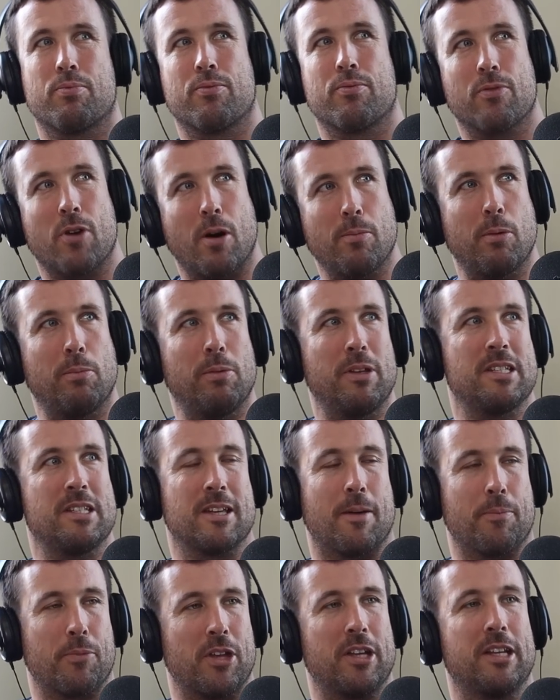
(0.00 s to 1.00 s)
probably
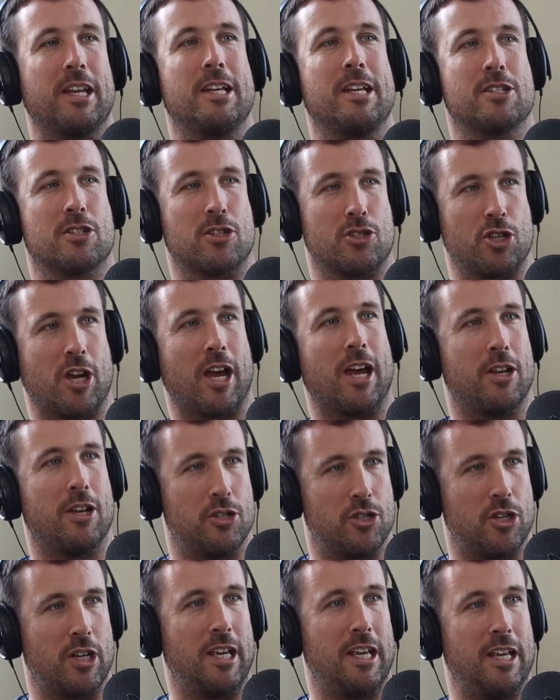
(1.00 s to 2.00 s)
something needs to
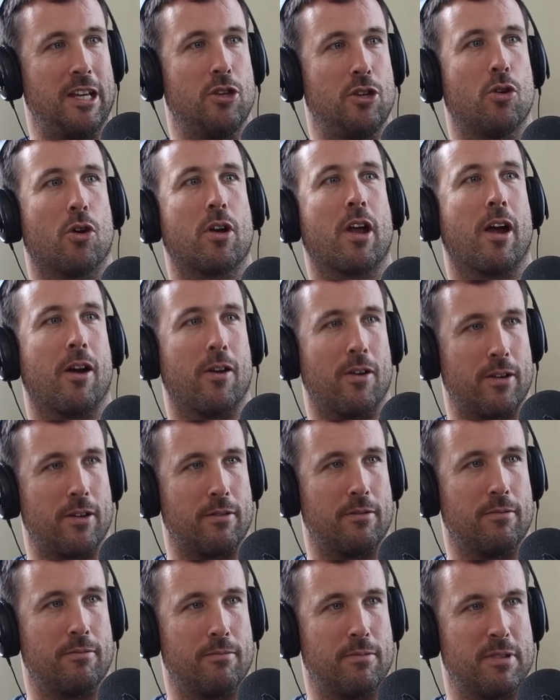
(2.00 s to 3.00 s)
change in your current
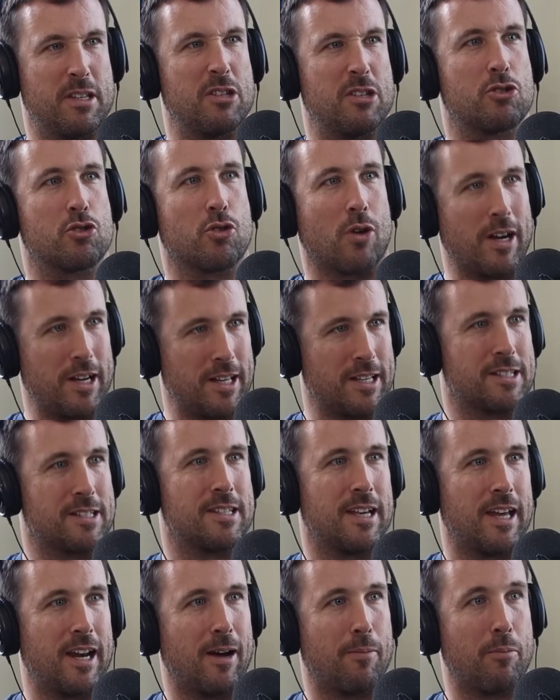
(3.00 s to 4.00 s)
training
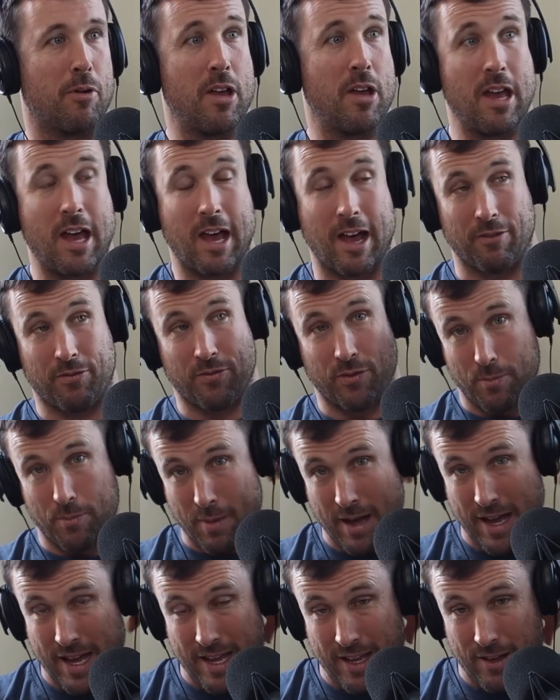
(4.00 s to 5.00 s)
setup. Mm-hmm. And for
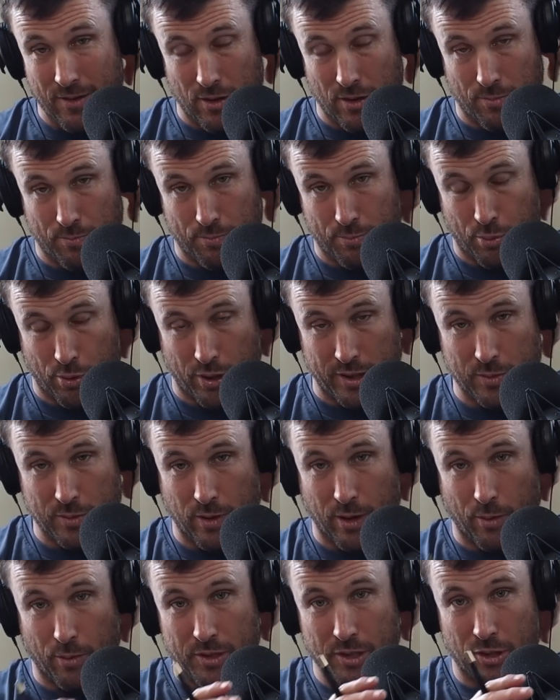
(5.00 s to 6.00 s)
me, the points
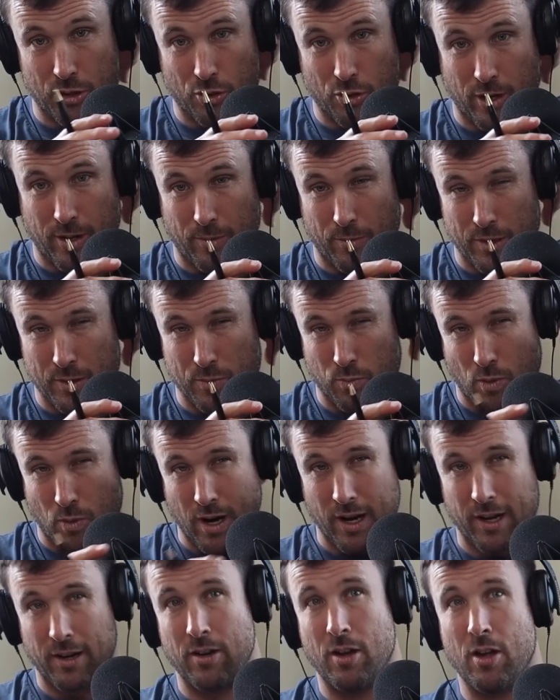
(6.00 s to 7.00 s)
when I was enjoying it was
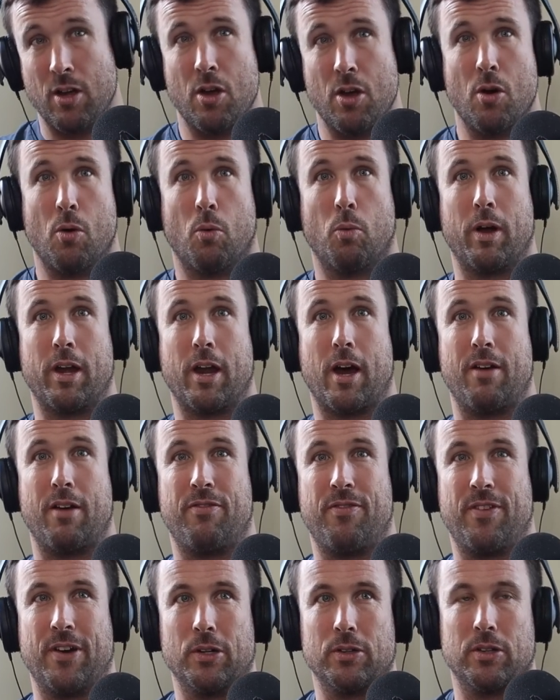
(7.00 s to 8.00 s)
one, when I
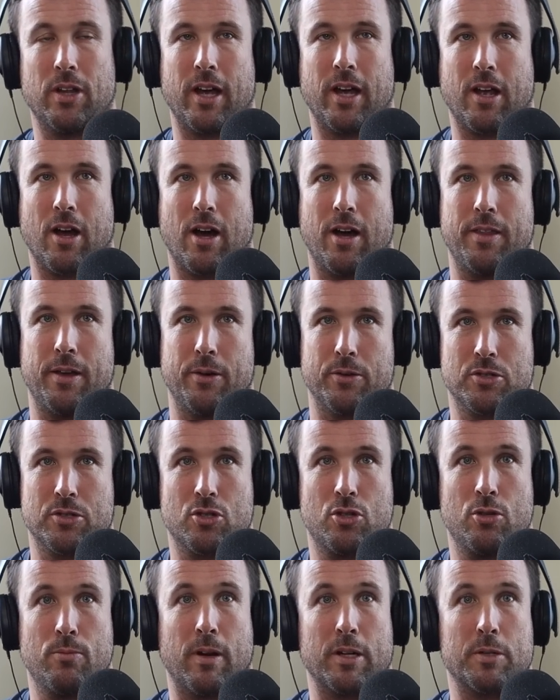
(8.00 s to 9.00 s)
felt like there was
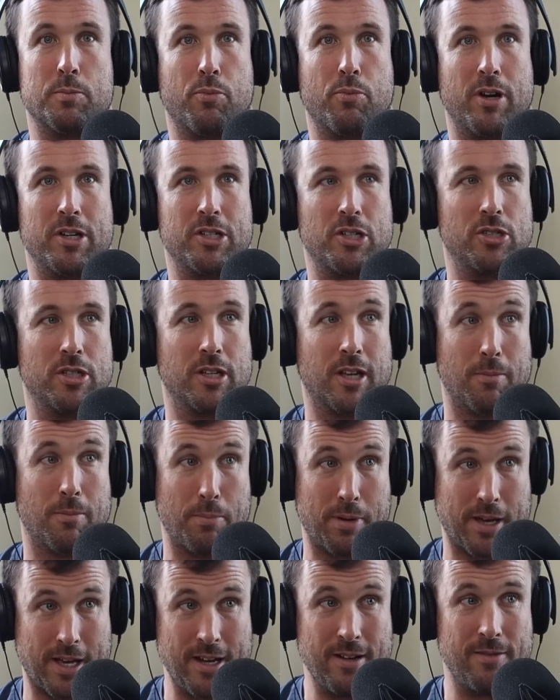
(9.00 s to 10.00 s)
too much pressure to
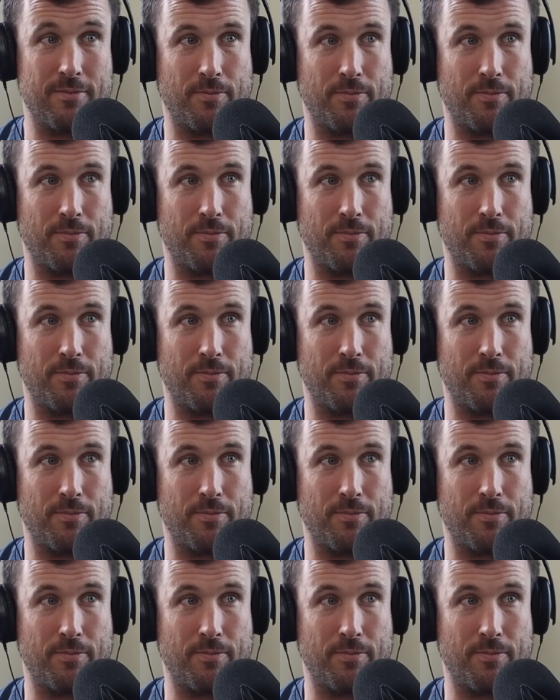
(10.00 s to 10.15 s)
compete.